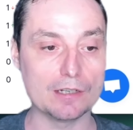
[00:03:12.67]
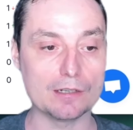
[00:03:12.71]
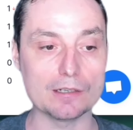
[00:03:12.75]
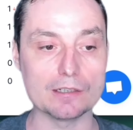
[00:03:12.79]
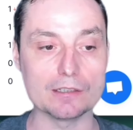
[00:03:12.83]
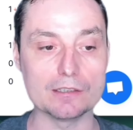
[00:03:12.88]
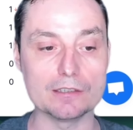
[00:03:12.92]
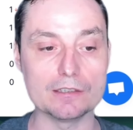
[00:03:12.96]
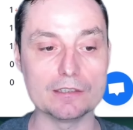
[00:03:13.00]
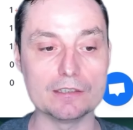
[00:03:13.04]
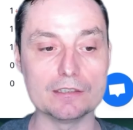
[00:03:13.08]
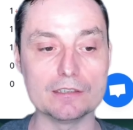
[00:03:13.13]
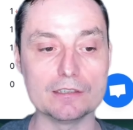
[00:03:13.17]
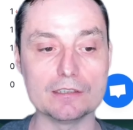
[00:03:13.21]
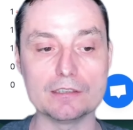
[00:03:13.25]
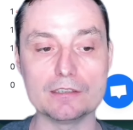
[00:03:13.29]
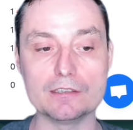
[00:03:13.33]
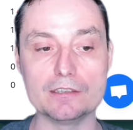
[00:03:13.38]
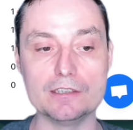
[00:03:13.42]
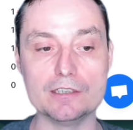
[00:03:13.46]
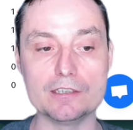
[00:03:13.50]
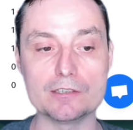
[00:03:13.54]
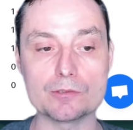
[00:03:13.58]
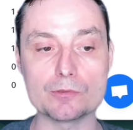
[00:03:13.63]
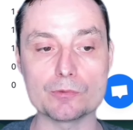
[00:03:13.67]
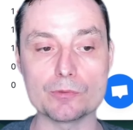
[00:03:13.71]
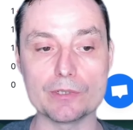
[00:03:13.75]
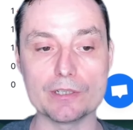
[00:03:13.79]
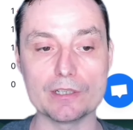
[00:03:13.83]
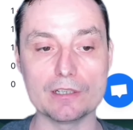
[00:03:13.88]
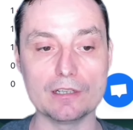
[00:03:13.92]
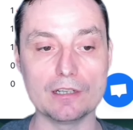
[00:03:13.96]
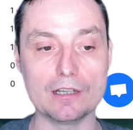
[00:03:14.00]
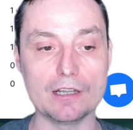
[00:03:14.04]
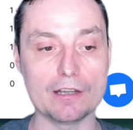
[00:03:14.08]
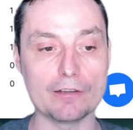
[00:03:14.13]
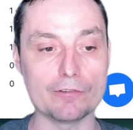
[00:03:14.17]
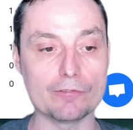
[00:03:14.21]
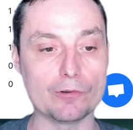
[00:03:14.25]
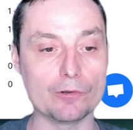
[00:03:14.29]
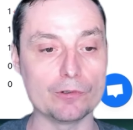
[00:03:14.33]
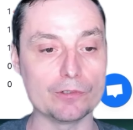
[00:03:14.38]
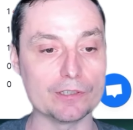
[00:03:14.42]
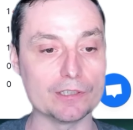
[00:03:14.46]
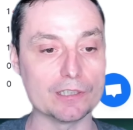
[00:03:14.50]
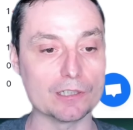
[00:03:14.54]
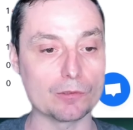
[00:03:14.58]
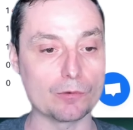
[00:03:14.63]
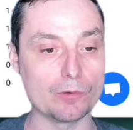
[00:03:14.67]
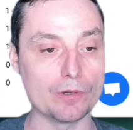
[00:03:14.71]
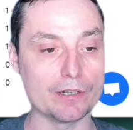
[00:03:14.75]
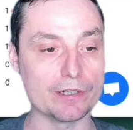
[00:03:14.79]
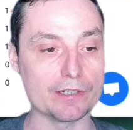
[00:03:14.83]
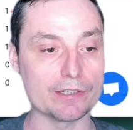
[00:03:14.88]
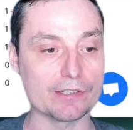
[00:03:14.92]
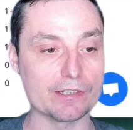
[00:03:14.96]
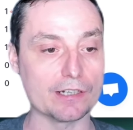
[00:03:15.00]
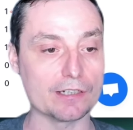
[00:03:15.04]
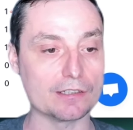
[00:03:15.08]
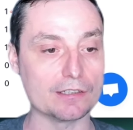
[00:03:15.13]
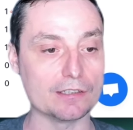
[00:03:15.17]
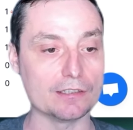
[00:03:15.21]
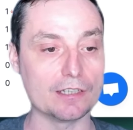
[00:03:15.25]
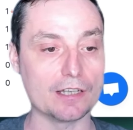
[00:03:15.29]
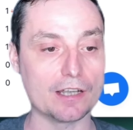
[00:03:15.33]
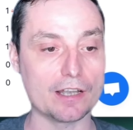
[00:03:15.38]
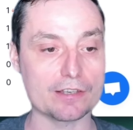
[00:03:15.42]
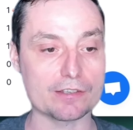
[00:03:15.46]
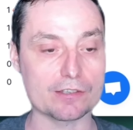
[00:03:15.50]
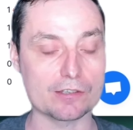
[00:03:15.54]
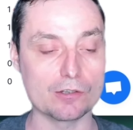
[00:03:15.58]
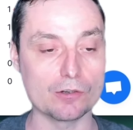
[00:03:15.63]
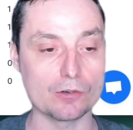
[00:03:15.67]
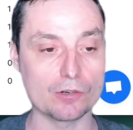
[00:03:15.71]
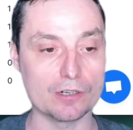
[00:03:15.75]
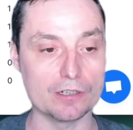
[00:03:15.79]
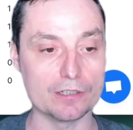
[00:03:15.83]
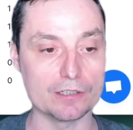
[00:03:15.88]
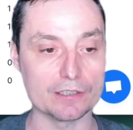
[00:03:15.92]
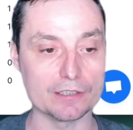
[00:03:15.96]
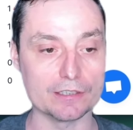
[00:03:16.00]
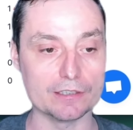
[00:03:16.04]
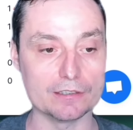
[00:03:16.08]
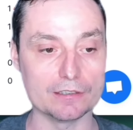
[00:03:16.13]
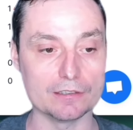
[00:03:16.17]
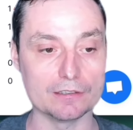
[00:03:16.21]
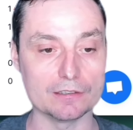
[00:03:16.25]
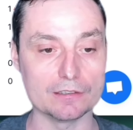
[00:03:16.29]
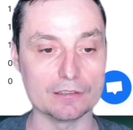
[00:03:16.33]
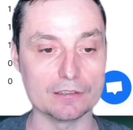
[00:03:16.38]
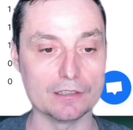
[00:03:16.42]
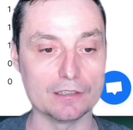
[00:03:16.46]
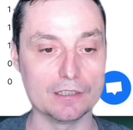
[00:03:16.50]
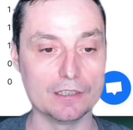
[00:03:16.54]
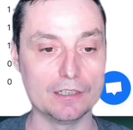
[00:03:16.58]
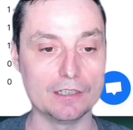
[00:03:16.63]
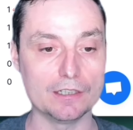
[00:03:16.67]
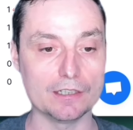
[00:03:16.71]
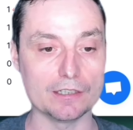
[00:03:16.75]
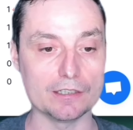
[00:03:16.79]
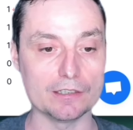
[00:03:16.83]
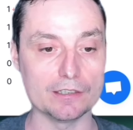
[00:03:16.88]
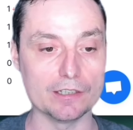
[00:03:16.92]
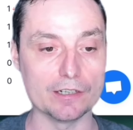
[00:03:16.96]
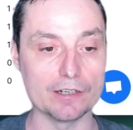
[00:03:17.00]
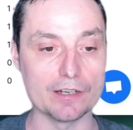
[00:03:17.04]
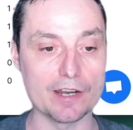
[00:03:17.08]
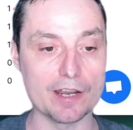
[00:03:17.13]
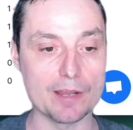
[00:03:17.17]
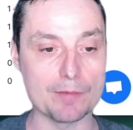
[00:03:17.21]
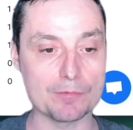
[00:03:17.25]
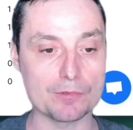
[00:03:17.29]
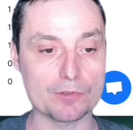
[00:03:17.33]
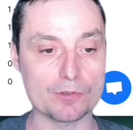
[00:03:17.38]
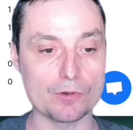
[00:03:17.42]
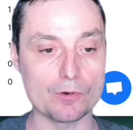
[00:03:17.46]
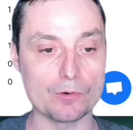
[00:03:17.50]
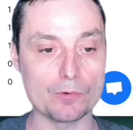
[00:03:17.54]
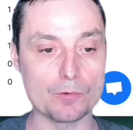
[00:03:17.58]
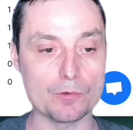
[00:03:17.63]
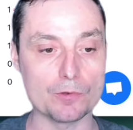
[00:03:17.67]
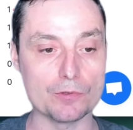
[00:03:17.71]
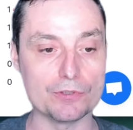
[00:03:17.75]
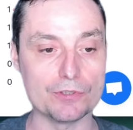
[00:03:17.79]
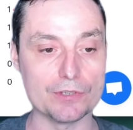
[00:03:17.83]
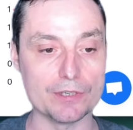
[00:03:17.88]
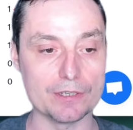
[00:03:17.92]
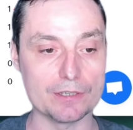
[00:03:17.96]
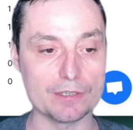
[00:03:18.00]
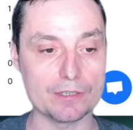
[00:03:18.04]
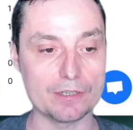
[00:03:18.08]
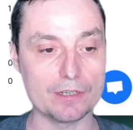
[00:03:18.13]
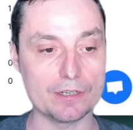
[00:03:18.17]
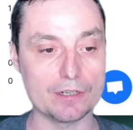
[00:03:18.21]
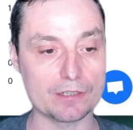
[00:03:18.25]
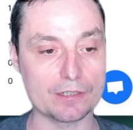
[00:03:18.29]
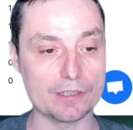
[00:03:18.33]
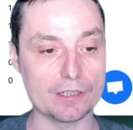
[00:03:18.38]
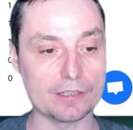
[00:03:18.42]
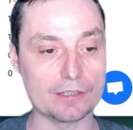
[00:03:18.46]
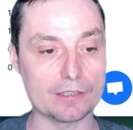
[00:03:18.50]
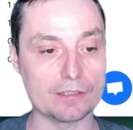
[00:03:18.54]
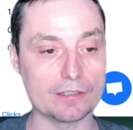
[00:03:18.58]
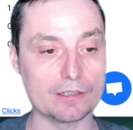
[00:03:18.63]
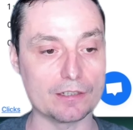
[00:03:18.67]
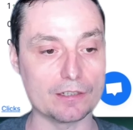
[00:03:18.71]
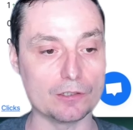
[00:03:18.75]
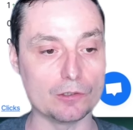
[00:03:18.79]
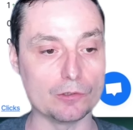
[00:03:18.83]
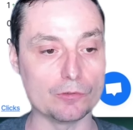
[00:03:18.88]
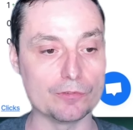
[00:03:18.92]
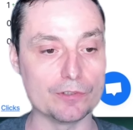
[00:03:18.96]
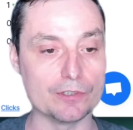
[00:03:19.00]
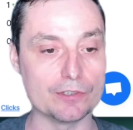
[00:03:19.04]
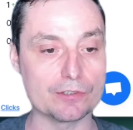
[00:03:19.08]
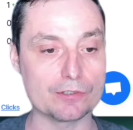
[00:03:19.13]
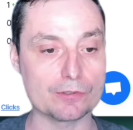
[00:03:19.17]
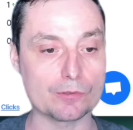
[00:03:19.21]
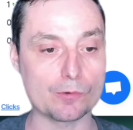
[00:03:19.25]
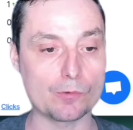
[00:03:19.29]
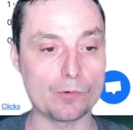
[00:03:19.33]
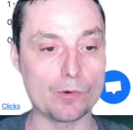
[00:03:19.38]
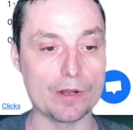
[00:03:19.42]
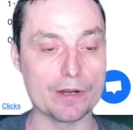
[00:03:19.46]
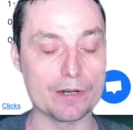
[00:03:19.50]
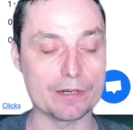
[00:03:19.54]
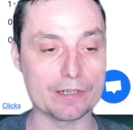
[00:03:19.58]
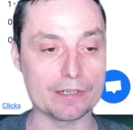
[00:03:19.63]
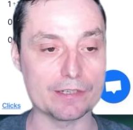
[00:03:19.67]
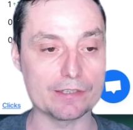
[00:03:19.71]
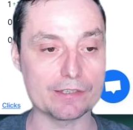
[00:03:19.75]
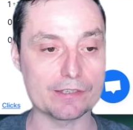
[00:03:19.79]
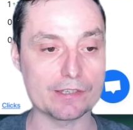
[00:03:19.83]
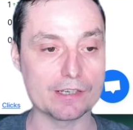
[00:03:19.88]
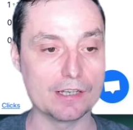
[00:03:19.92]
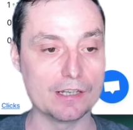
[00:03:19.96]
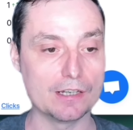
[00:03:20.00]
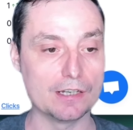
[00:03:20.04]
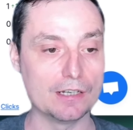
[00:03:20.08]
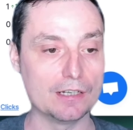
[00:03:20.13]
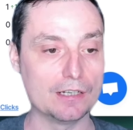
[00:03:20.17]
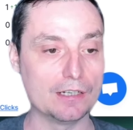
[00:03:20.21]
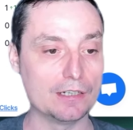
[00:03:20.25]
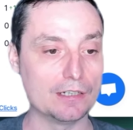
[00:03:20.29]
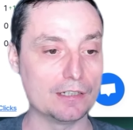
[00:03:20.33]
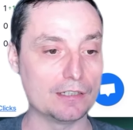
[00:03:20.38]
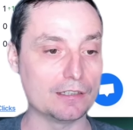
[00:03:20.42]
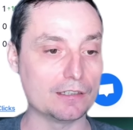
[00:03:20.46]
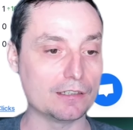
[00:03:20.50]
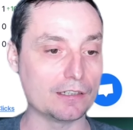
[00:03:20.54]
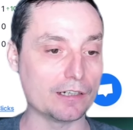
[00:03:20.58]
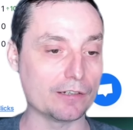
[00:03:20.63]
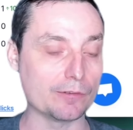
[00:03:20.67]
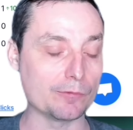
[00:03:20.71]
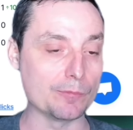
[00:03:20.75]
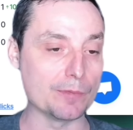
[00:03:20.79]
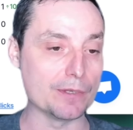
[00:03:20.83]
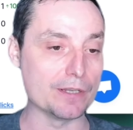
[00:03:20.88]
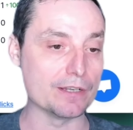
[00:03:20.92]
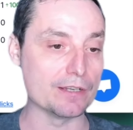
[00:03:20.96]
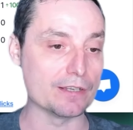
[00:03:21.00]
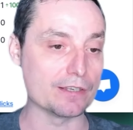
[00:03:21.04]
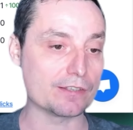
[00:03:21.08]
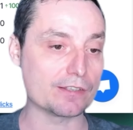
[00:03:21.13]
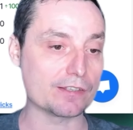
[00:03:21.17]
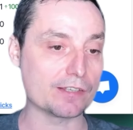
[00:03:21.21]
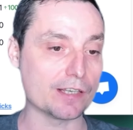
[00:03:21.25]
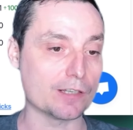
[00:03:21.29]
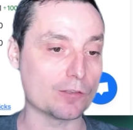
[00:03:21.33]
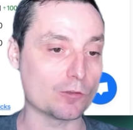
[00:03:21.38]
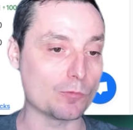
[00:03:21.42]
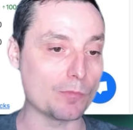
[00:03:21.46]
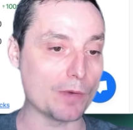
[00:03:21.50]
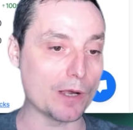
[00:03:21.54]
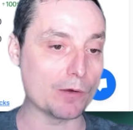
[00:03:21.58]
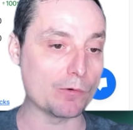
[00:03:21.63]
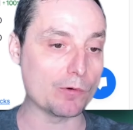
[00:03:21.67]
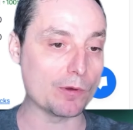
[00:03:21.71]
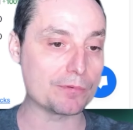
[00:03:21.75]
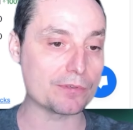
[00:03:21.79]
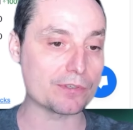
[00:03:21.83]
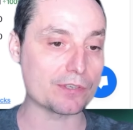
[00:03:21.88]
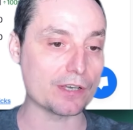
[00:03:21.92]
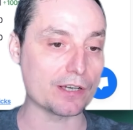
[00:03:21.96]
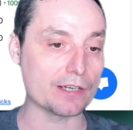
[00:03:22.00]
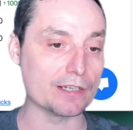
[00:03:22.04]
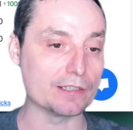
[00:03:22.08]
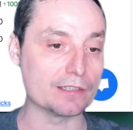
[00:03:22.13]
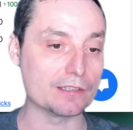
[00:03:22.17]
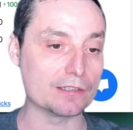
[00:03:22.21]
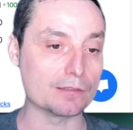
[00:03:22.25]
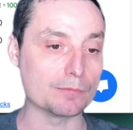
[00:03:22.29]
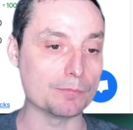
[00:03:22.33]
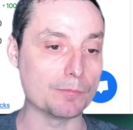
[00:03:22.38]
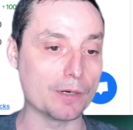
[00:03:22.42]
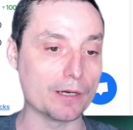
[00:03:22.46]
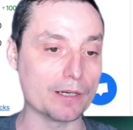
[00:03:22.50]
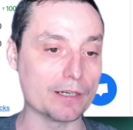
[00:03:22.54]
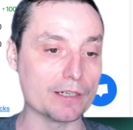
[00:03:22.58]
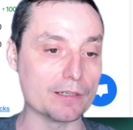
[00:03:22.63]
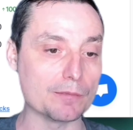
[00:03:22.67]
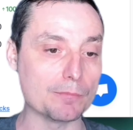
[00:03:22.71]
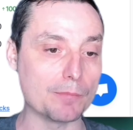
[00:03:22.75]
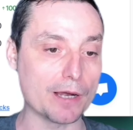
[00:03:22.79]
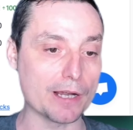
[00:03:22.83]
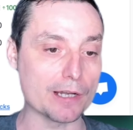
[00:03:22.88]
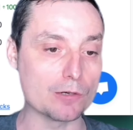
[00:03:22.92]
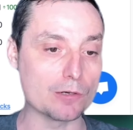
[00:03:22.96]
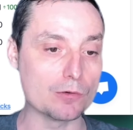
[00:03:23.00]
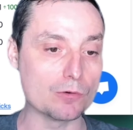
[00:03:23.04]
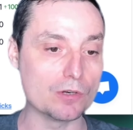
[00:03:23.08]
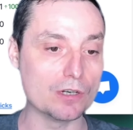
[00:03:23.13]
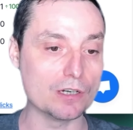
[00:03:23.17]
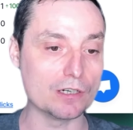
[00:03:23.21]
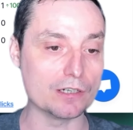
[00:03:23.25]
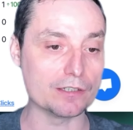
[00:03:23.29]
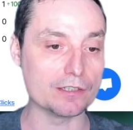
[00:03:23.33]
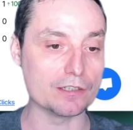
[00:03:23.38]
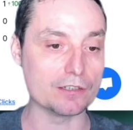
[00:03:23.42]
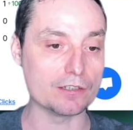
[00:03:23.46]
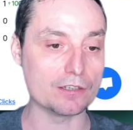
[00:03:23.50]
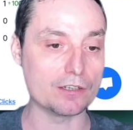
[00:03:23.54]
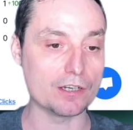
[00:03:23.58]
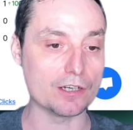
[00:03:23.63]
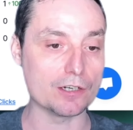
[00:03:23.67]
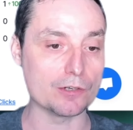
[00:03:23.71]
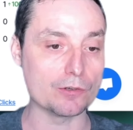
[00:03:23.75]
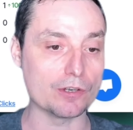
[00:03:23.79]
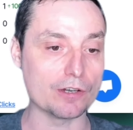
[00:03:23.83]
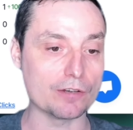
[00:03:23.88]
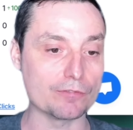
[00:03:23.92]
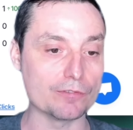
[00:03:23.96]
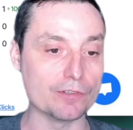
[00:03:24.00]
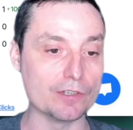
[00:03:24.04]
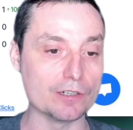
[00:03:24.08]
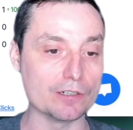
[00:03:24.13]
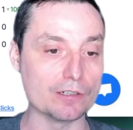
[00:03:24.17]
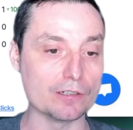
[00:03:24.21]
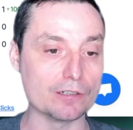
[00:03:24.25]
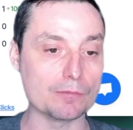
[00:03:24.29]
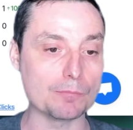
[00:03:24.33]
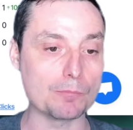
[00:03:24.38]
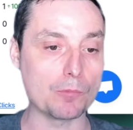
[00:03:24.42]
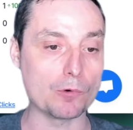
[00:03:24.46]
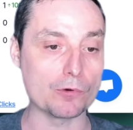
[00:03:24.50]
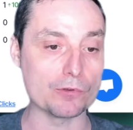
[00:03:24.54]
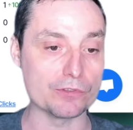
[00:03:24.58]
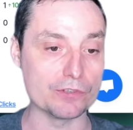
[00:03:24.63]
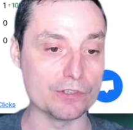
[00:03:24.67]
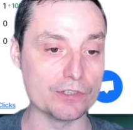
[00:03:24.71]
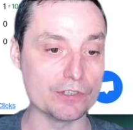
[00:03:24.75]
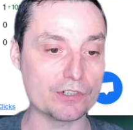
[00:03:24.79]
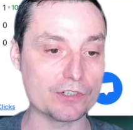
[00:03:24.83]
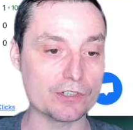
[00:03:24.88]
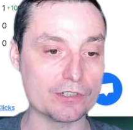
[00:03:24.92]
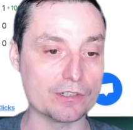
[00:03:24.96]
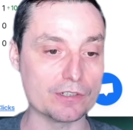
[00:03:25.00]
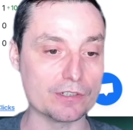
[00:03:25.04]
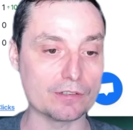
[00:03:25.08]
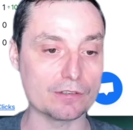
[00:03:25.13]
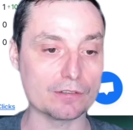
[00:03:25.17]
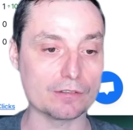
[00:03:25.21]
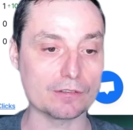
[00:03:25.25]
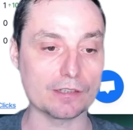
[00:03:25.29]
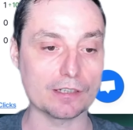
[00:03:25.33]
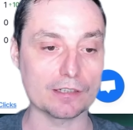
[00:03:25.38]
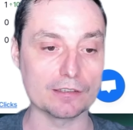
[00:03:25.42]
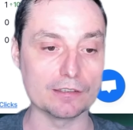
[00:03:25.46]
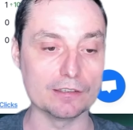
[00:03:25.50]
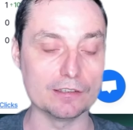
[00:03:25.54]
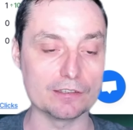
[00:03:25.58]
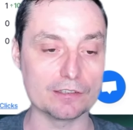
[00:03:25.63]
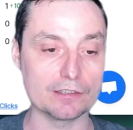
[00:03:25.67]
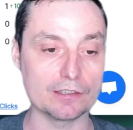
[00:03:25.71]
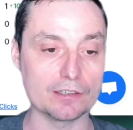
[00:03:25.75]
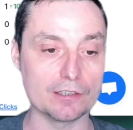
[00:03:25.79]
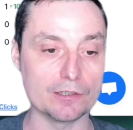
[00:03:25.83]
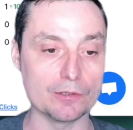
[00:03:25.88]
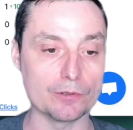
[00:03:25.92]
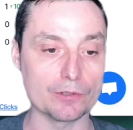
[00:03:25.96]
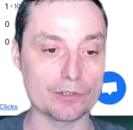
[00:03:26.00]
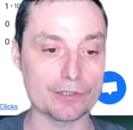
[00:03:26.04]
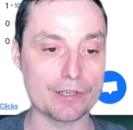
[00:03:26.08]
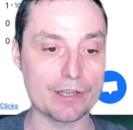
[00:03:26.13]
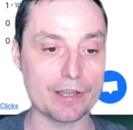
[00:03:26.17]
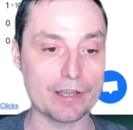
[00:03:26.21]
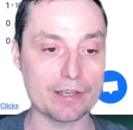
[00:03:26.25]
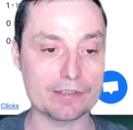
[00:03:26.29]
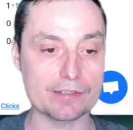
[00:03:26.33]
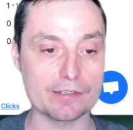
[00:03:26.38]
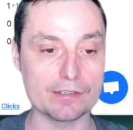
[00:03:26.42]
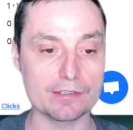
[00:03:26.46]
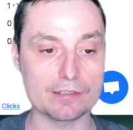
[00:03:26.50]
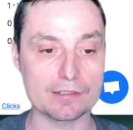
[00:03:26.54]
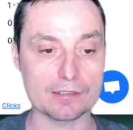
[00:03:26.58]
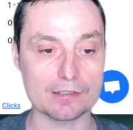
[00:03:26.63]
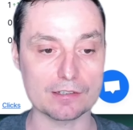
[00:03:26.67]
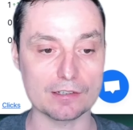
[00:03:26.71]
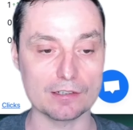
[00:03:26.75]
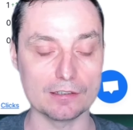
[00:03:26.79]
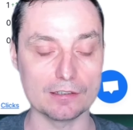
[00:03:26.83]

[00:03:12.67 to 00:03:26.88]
and this will have only the queries that it has Docker in the name. So you see in here that all of these queries have been sent to my website by Google, and in here you have the position that this keyword has. It's